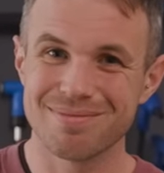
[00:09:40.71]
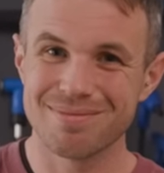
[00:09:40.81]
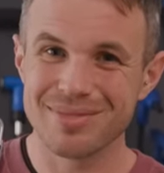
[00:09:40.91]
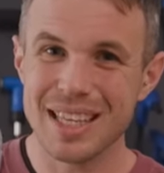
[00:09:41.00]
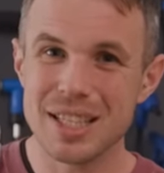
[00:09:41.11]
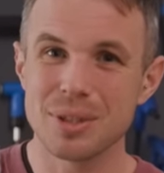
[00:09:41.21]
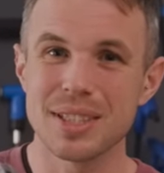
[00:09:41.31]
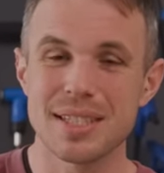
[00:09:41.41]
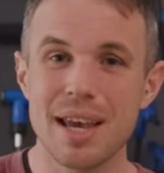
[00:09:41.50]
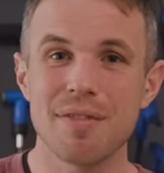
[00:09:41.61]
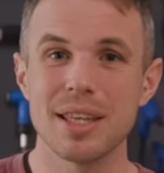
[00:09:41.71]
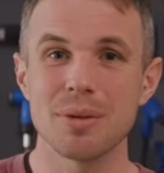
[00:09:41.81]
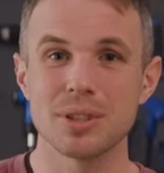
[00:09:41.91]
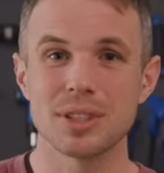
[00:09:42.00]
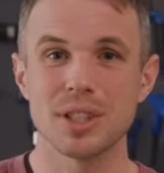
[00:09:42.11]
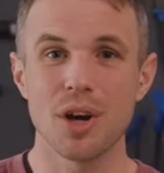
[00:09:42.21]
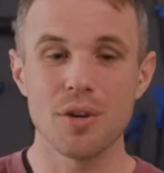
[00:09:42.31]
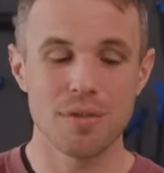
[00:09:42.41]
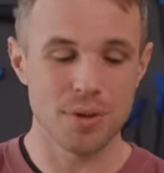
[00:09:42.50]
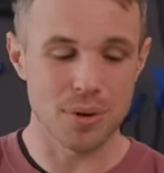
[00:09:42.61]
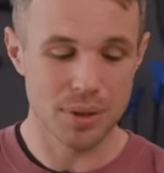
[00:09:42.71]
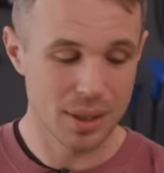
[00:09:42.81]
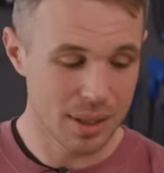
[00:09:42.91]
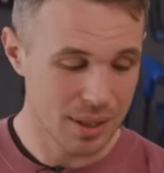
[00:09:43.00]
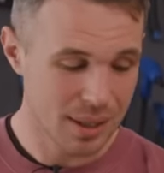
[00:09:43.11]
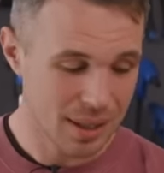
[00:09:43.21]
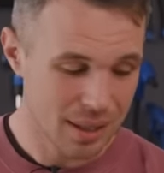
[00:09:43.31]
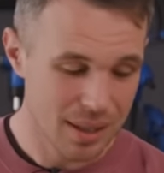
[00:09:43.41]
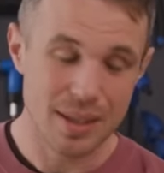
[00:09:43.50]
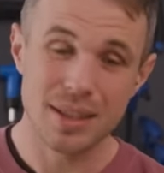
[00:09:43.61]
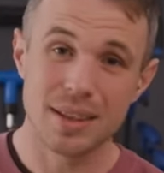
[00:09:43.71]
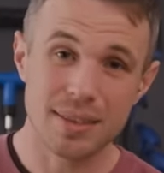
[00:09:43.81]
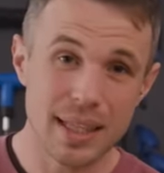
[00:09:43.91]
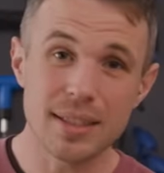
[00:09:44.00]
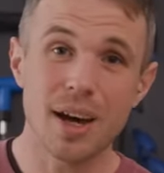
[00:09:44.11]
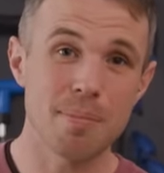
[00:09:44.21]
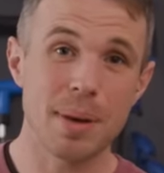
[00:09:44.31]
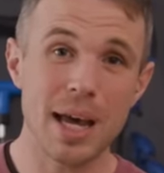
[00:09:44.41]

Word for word: these ones are definitely the ones to go for. These aren't